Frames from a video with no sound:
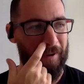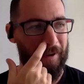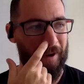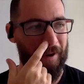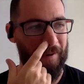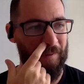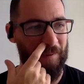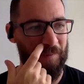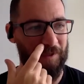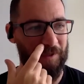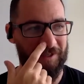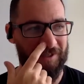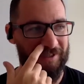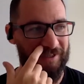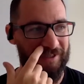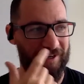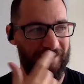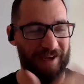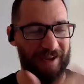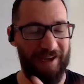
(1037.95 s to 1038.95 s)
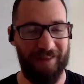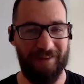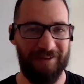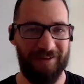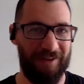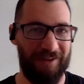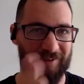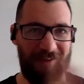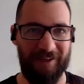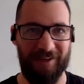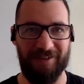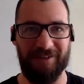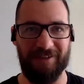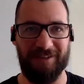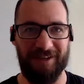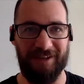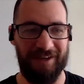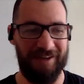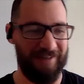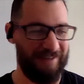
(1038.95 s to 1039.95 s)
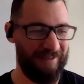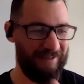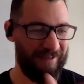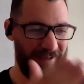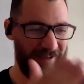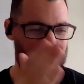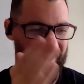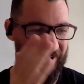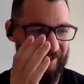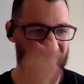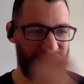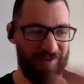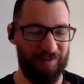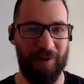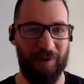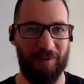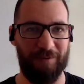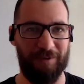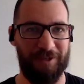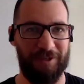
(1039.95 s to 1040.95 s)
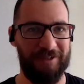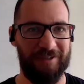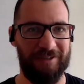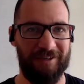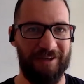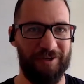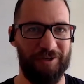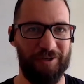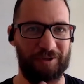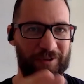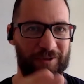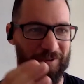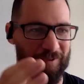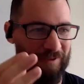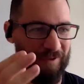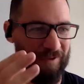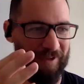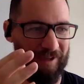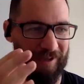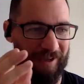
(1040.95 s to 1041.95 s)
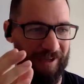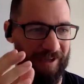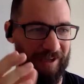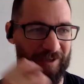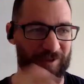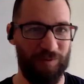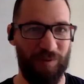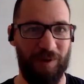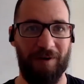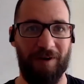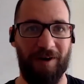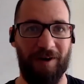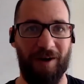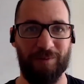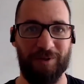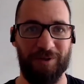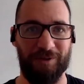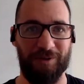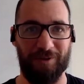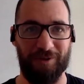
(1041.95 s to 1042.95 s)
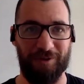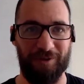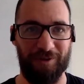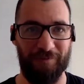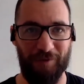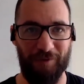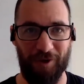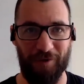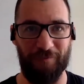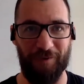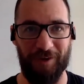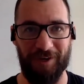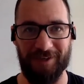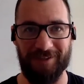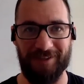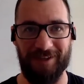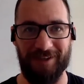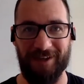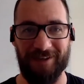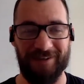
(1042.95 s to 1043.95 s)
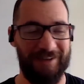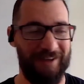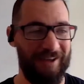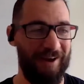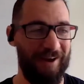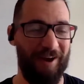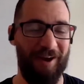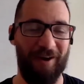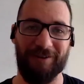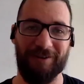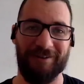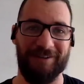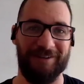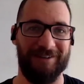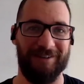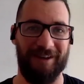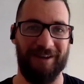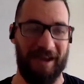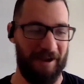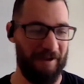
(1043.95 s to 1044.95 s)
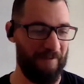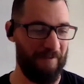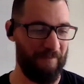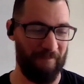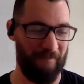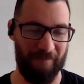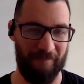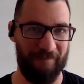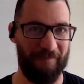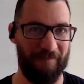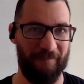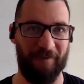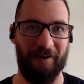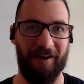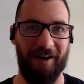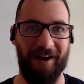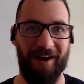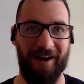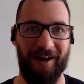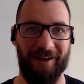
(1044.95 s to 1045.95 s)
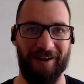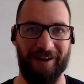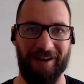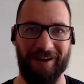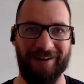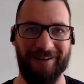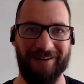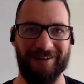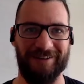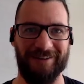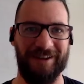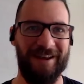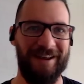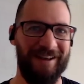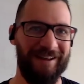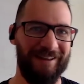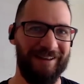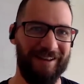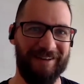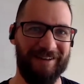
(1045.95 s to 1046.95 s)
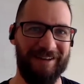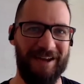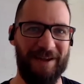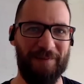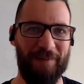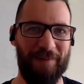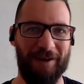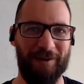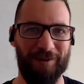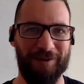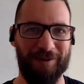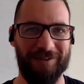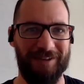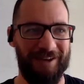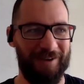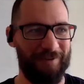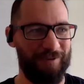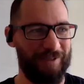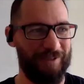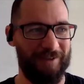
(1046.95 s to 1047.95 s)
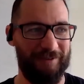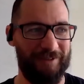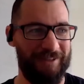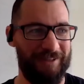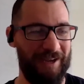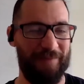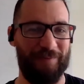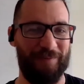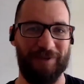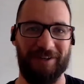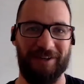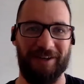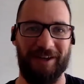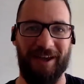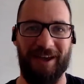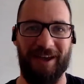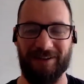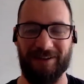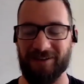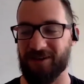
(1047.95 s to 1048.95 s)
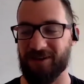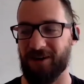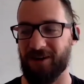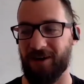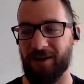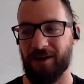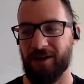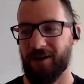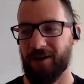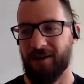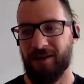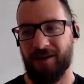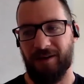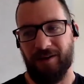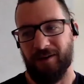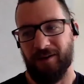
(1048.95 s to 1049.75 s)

i remember just sitting down he's like there's your desk here's the publishing schedule here's where we're up to you've got to finish this and i was just like all right like just the deep Let's end was, it. it was as deep as it gets so yeah